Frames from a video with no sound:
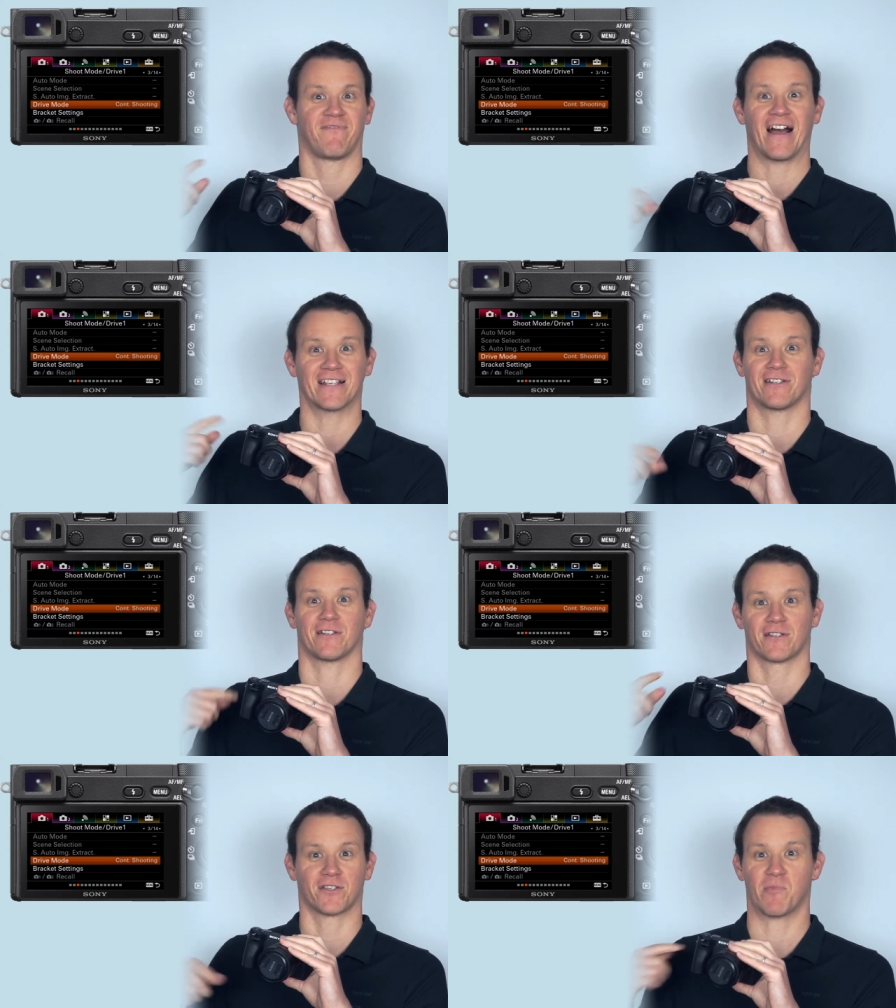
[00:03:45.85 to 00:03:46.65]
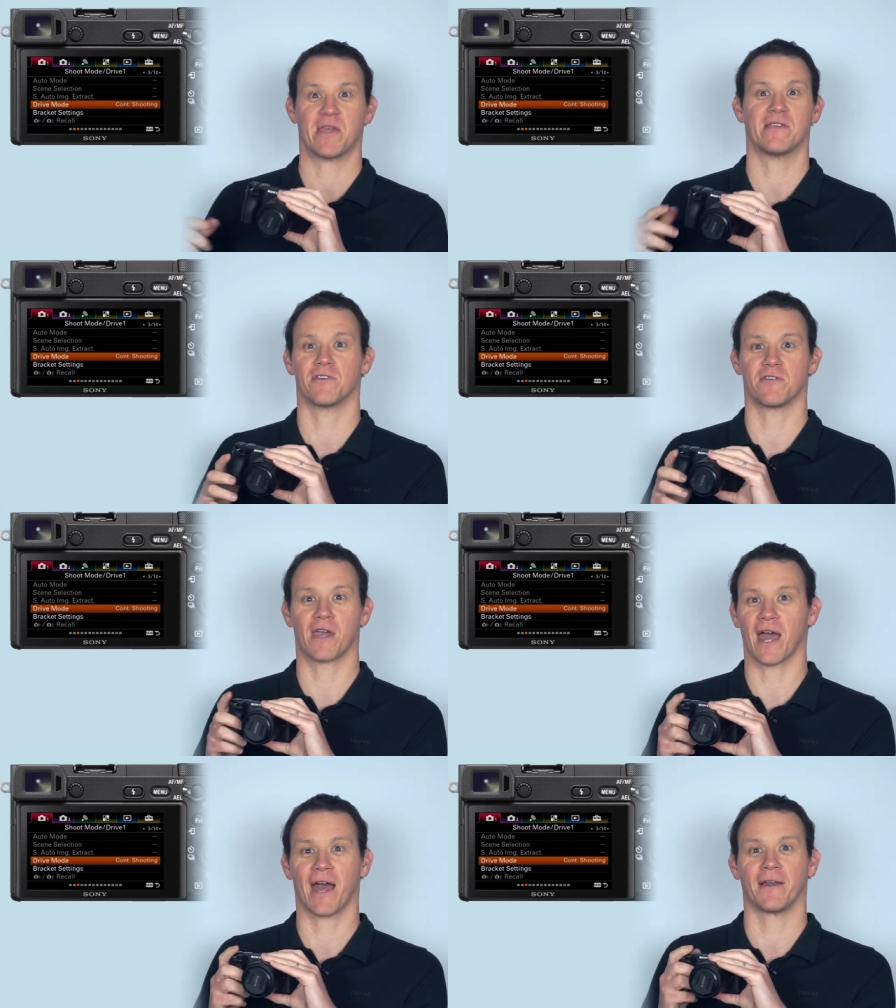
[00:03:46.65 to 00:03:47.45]
fastest speed that you
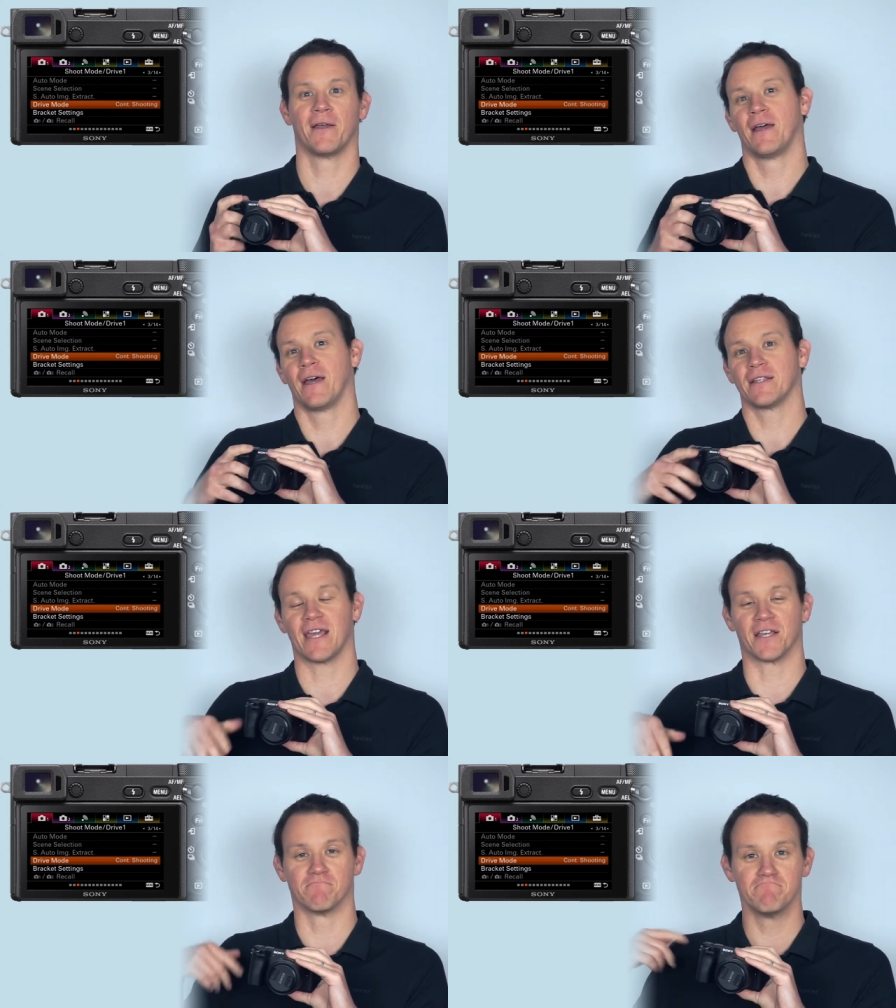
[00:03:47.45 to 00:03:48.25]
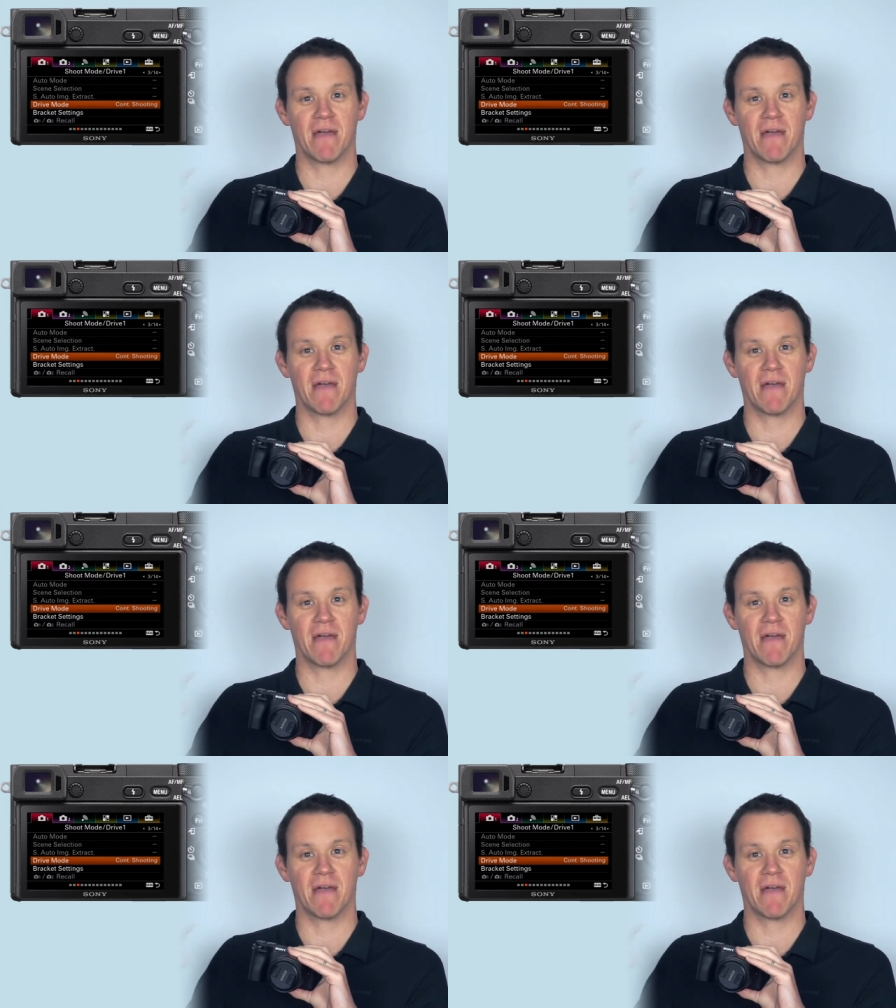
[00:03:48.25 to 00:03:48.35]
can, take as,